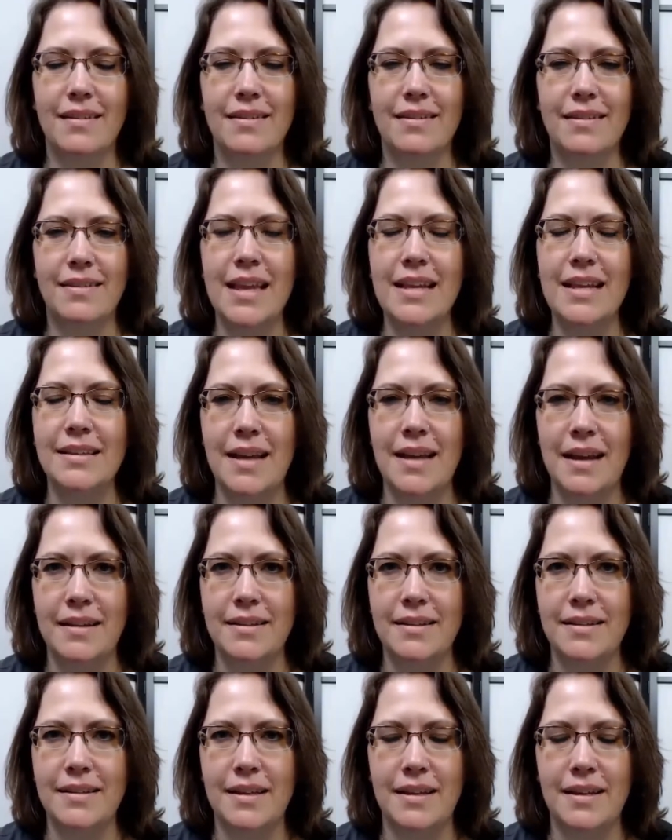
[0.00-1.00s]
Thanks,
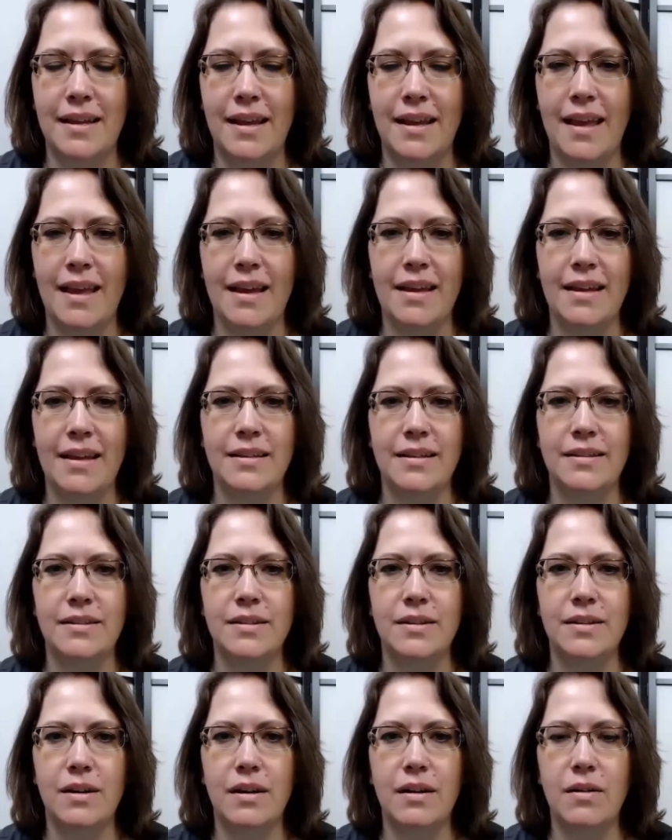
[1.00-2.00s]
Allison.
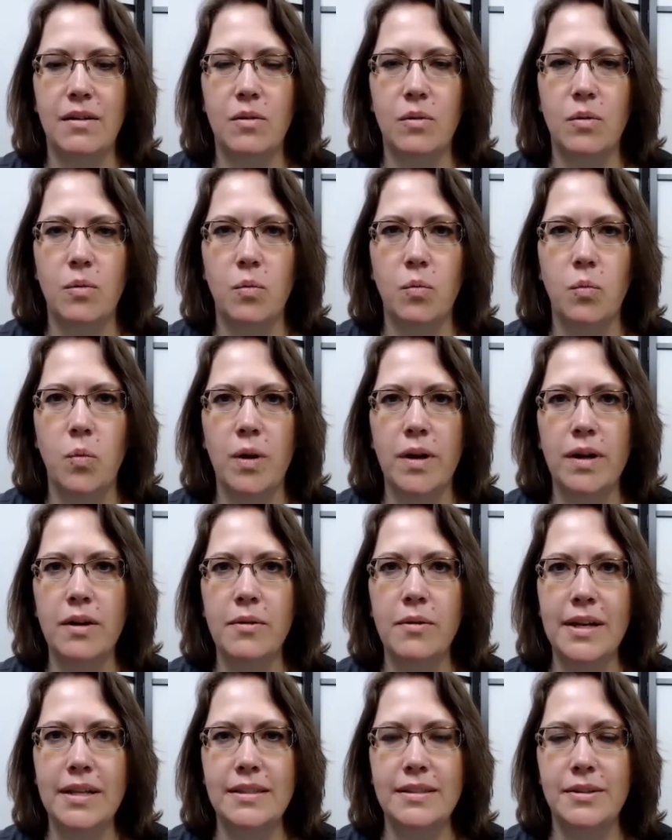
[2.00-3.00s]
And we're
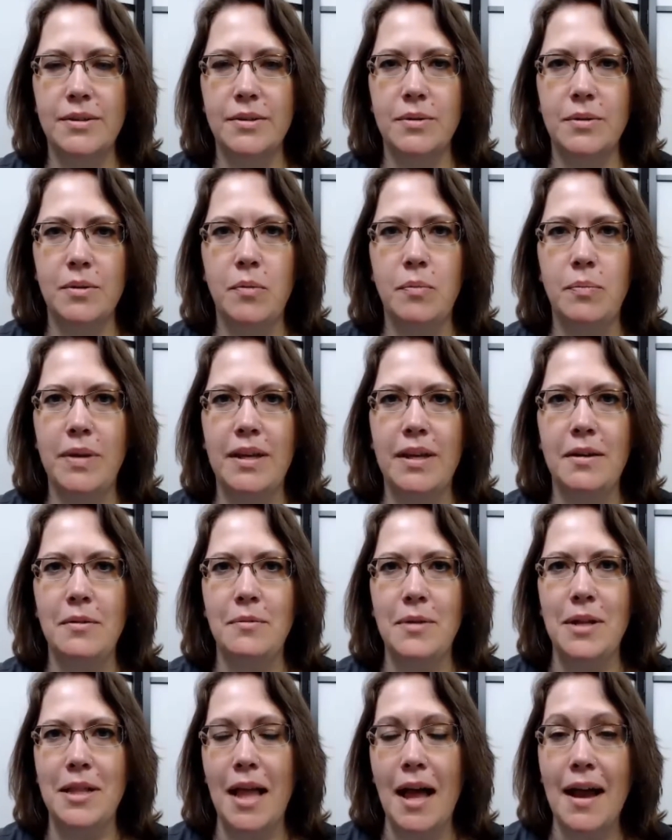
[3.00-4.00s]
going to be
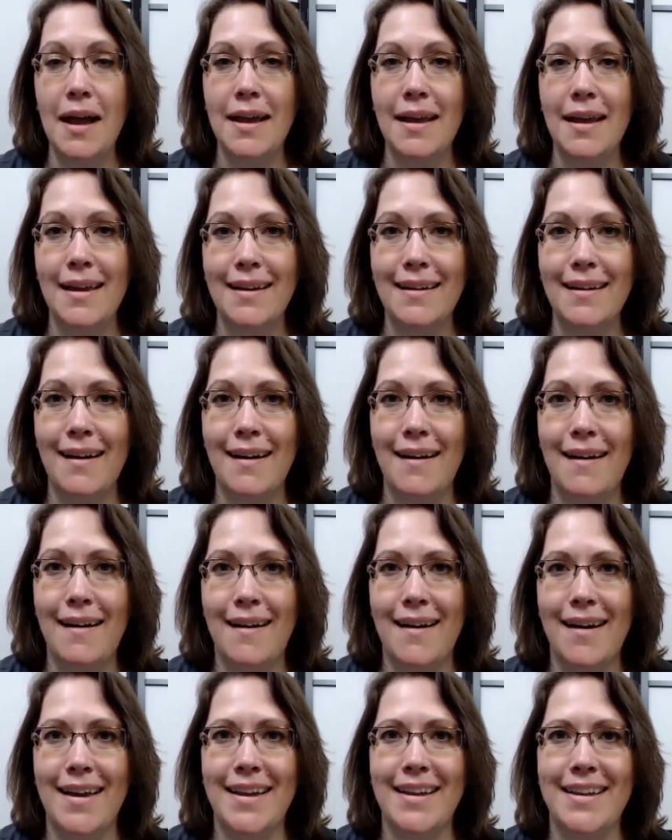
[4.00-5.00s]
relying
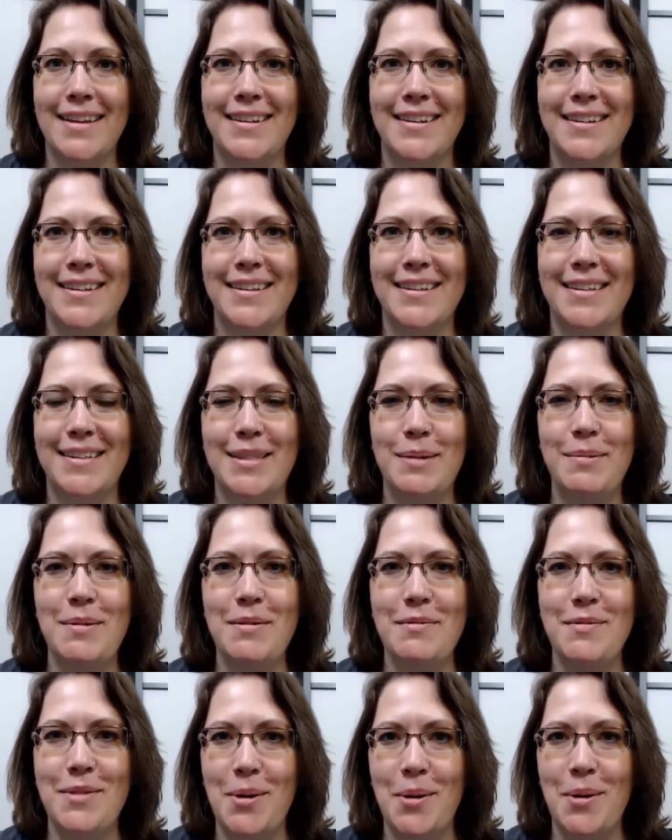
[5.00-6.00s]
on some
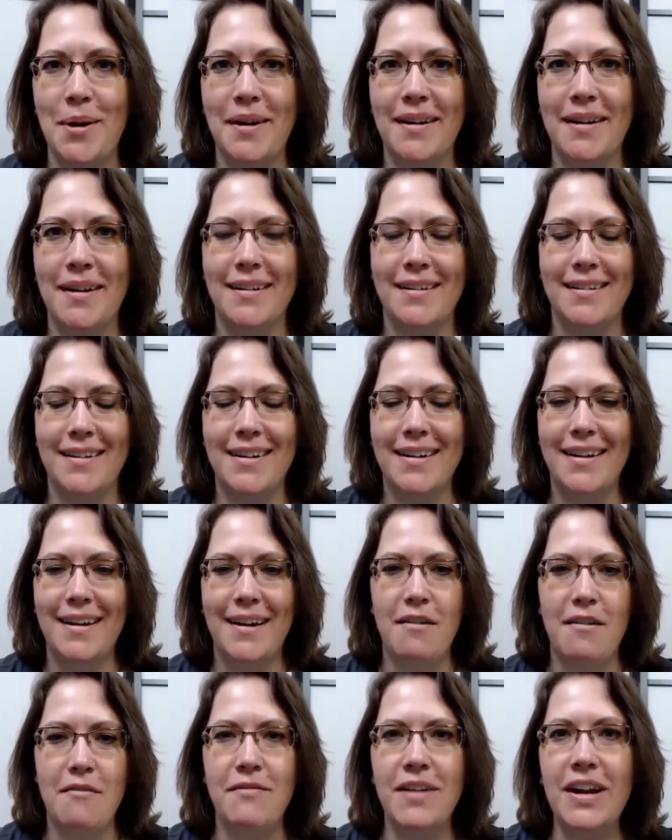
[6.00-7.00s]
of your
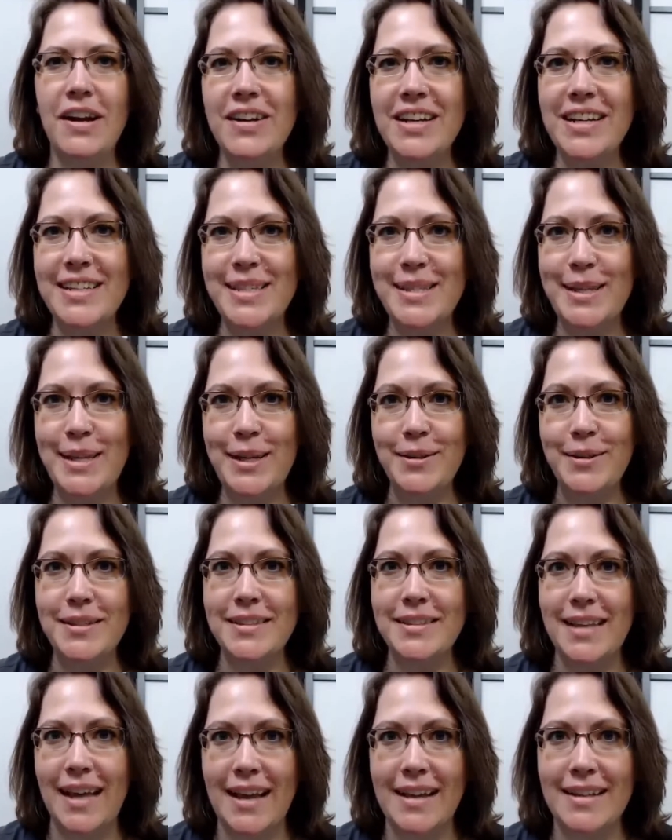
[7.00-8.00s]
various skill
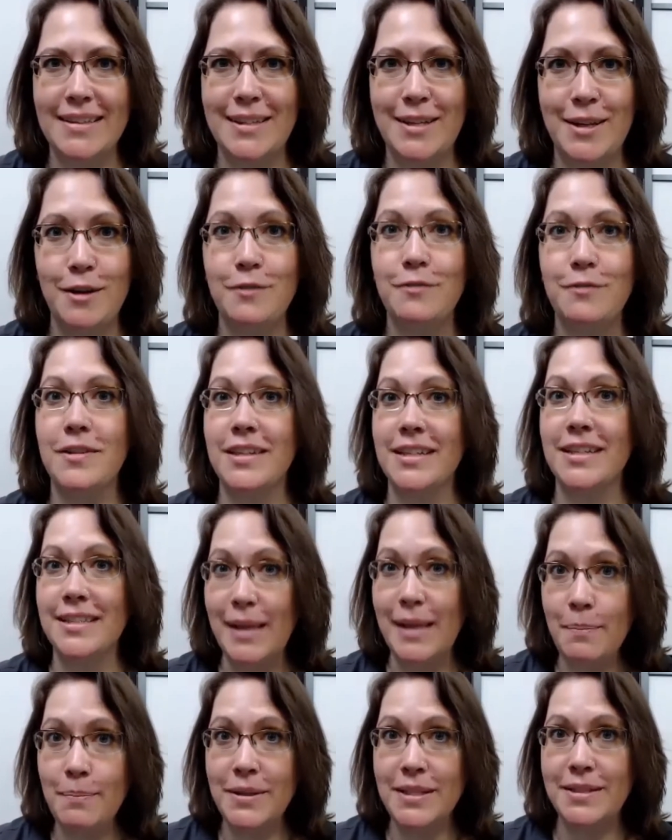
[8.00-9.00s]
sets here for this
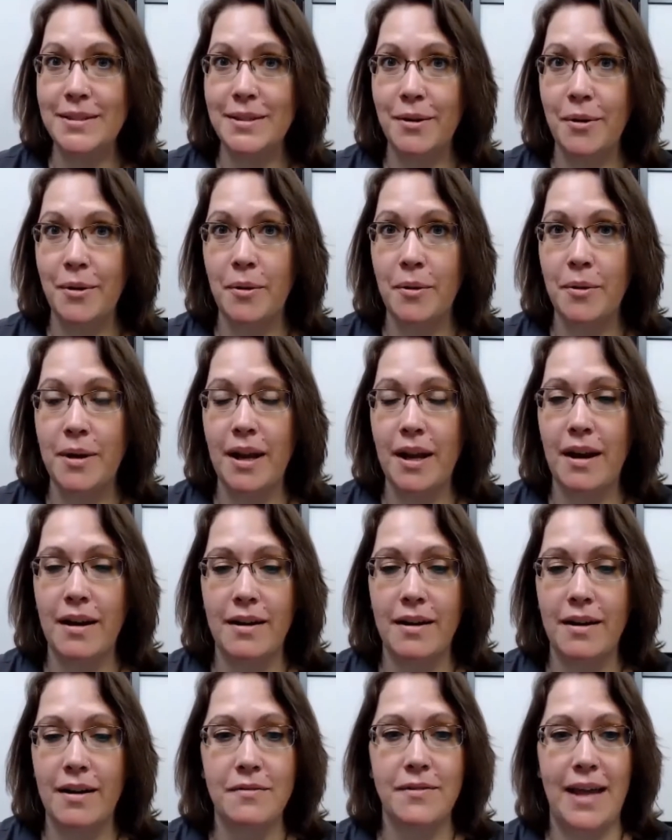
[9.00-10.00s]
episode
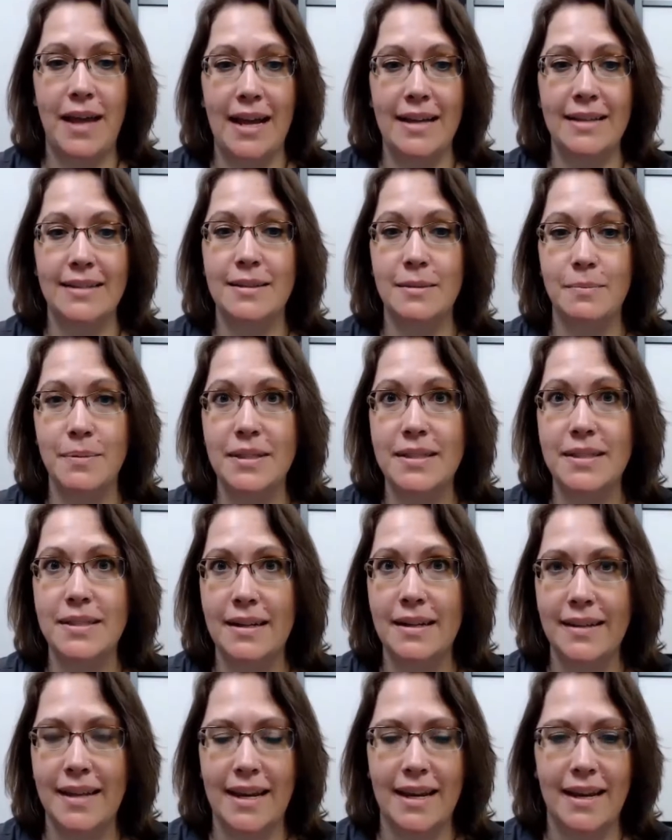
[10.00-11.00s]
of Ask the
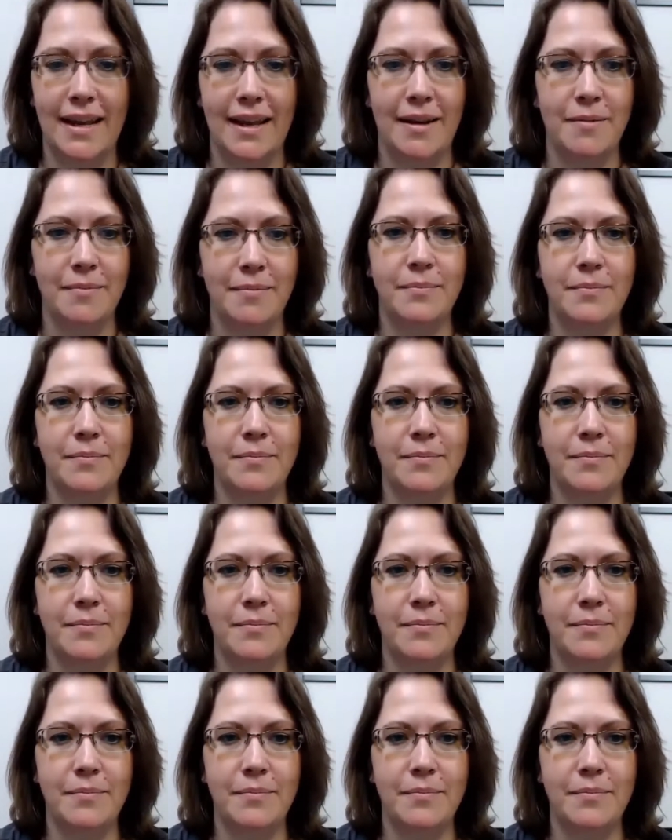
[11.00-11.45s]
Placenta Lady.